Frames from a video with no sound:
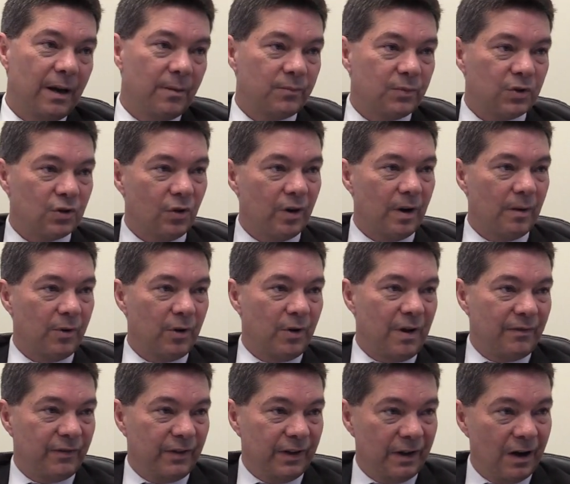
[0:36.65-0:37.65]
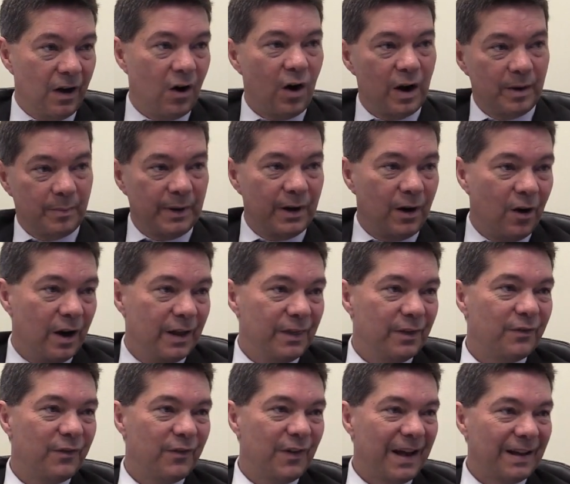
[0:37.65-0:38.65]
I'm sorry, I'm going to have to hide behind
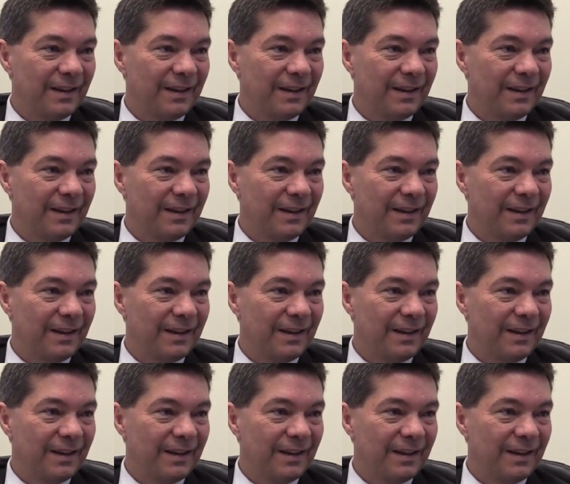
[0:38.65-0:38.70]
the fact.